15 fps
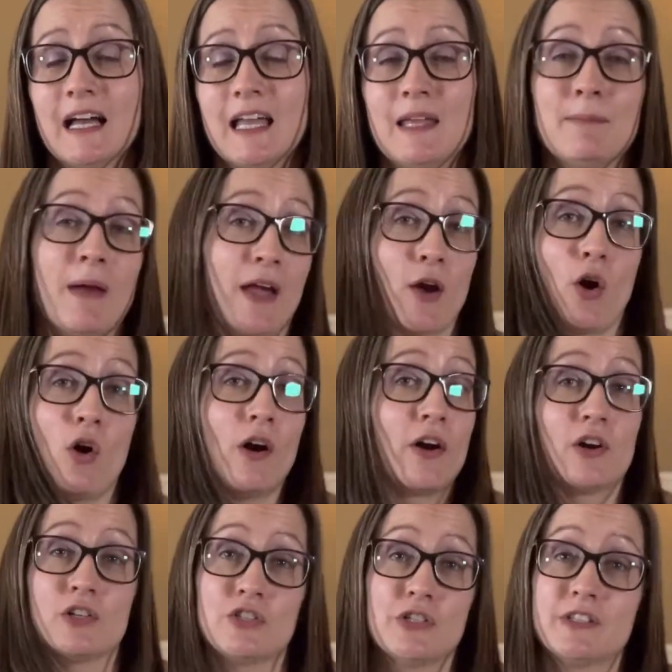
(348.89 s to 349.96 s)
in my
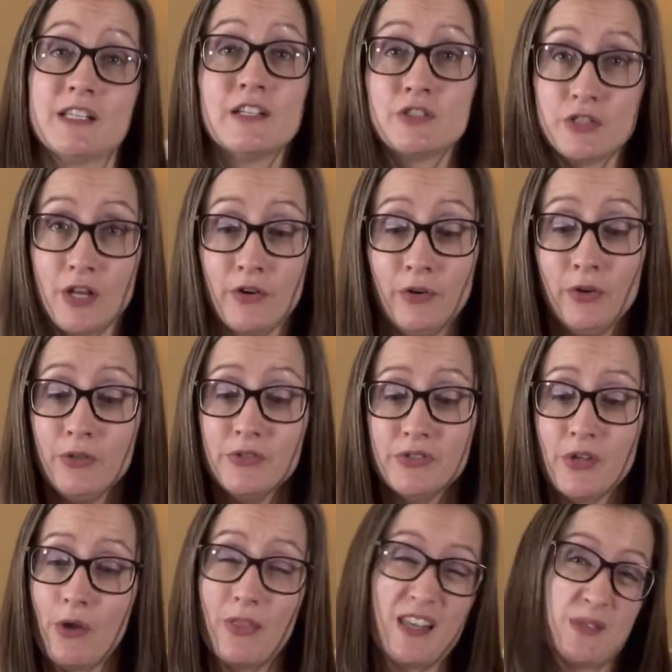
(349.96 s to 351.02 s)
car or just in general,
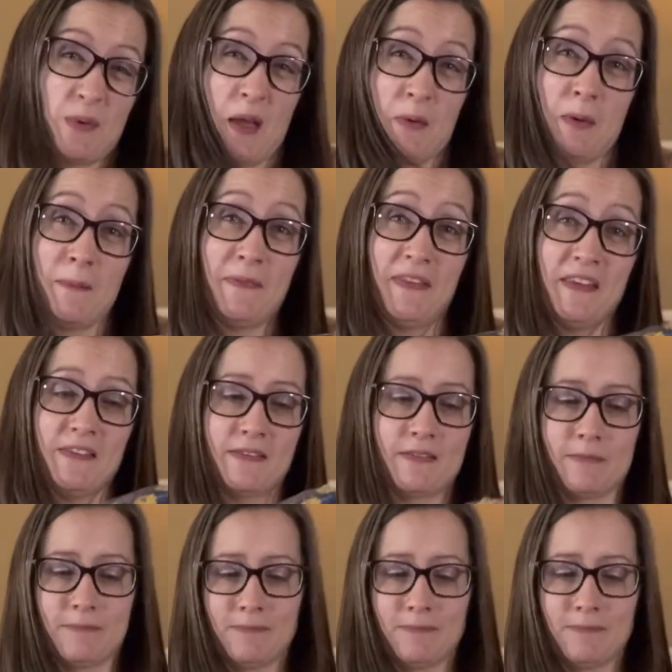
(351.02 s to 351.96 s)
so that's why I went with this.